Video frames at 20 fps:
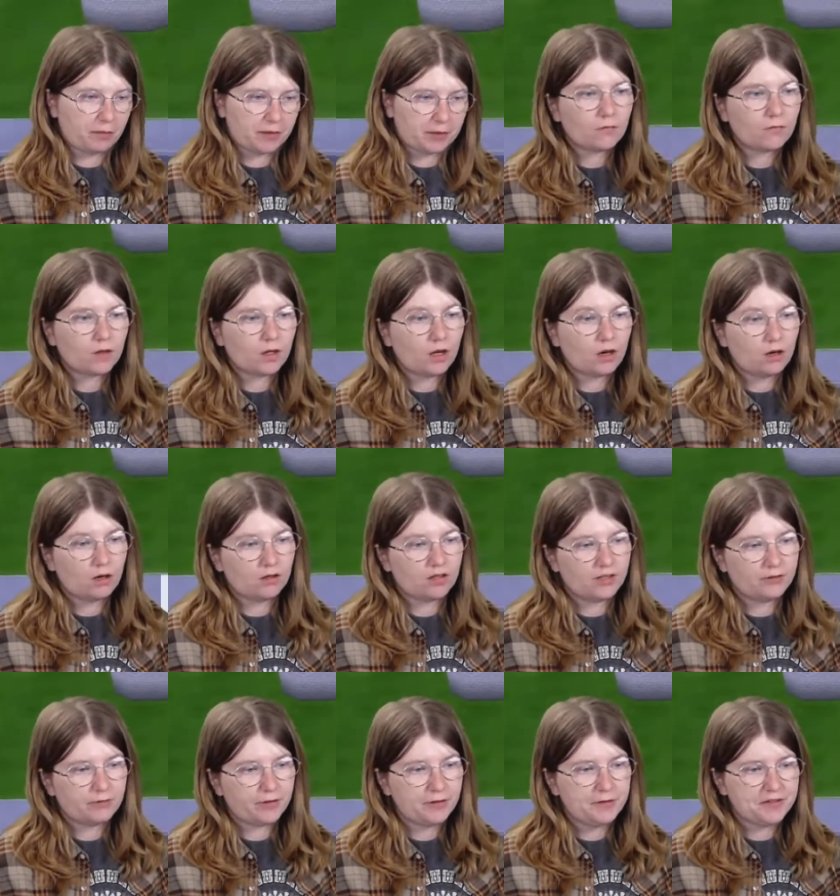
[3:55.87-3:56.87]
But oh,
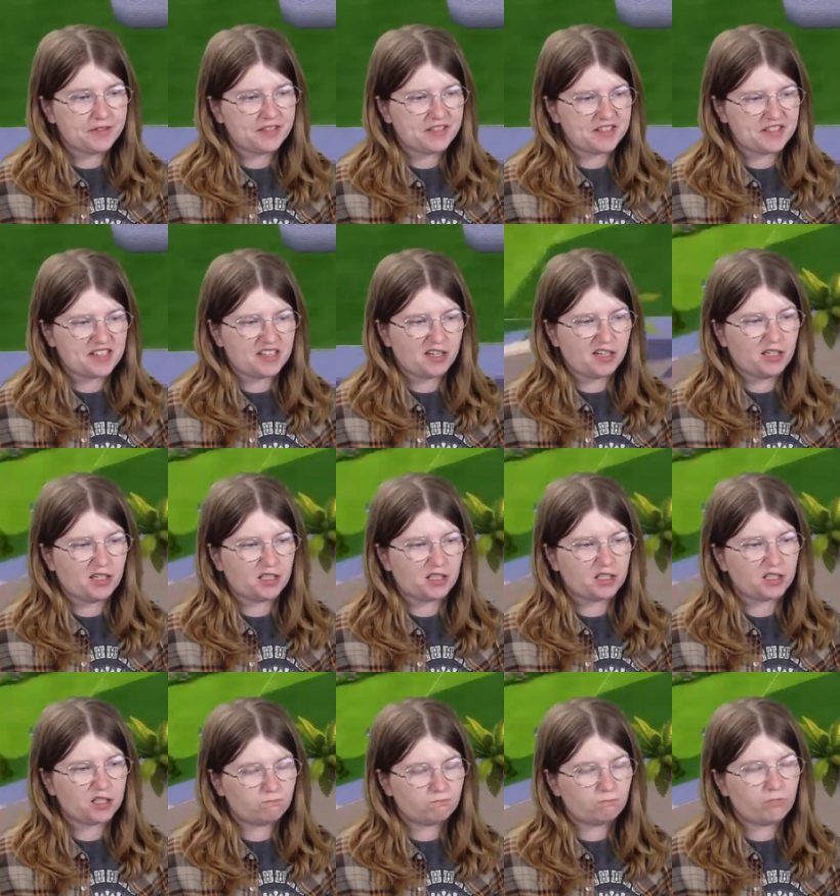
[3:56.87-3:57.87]
that fountain is
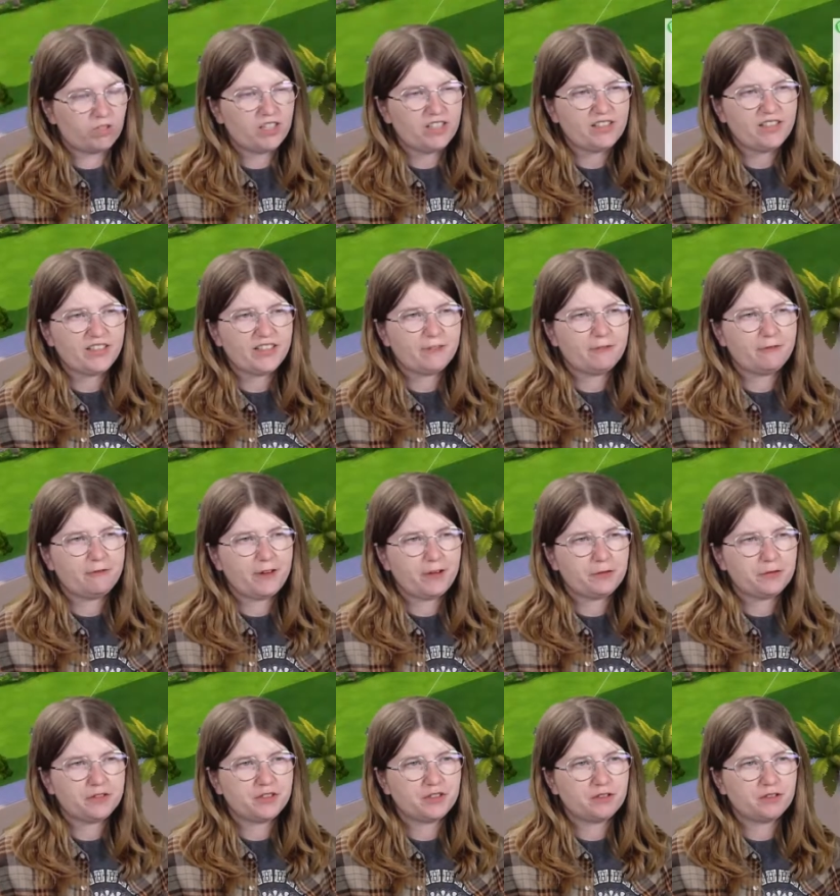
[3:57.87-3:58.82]
nice. Would I like a fountain?